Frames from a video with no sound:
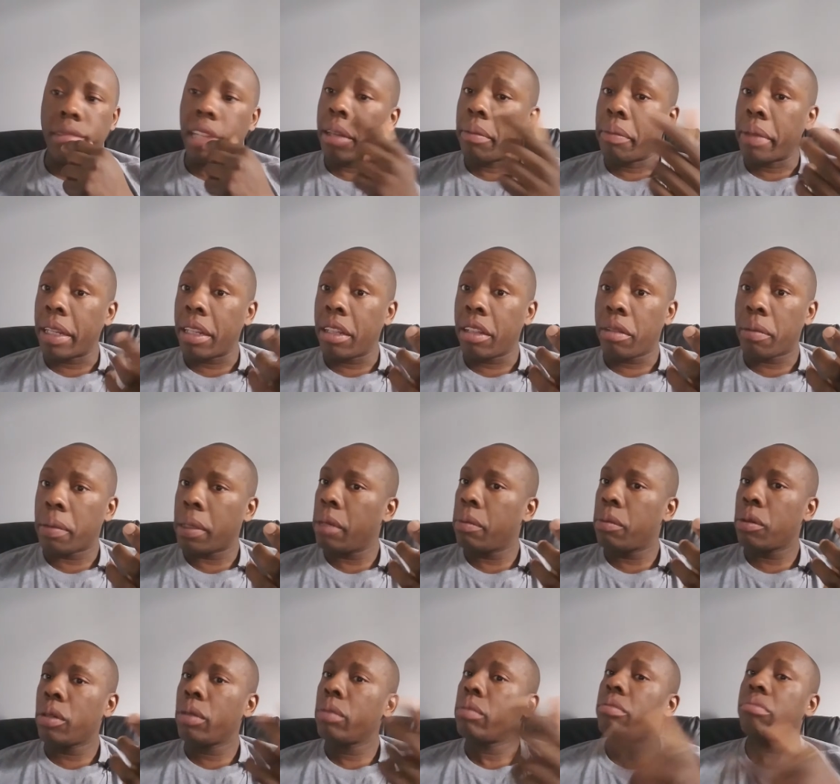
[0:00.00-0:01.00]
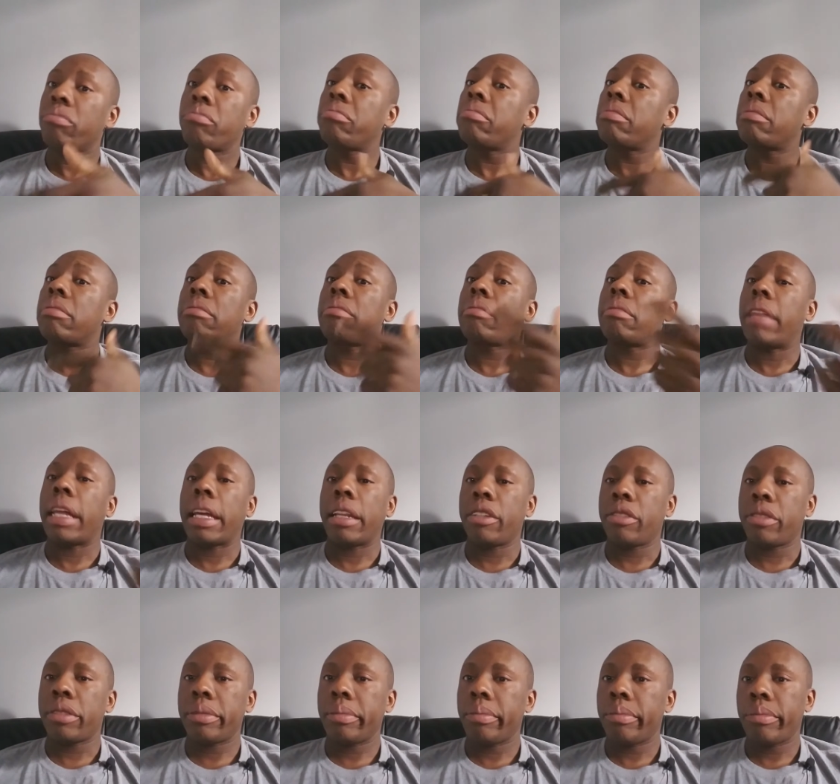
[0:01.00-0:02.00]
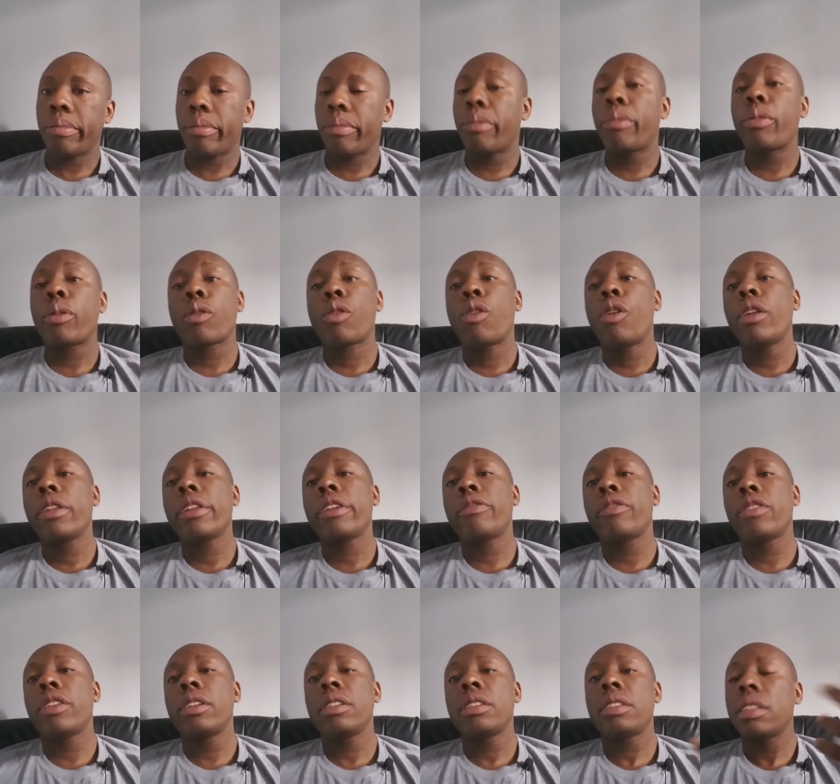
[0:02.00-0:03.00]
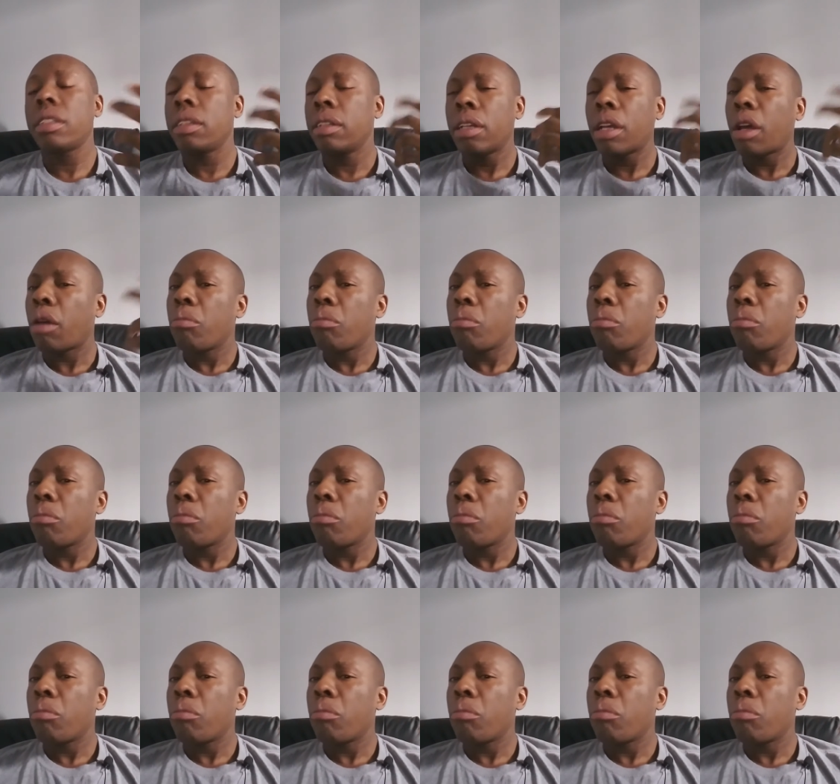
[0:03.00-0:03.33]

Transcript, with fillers: and many of the people that are calling for this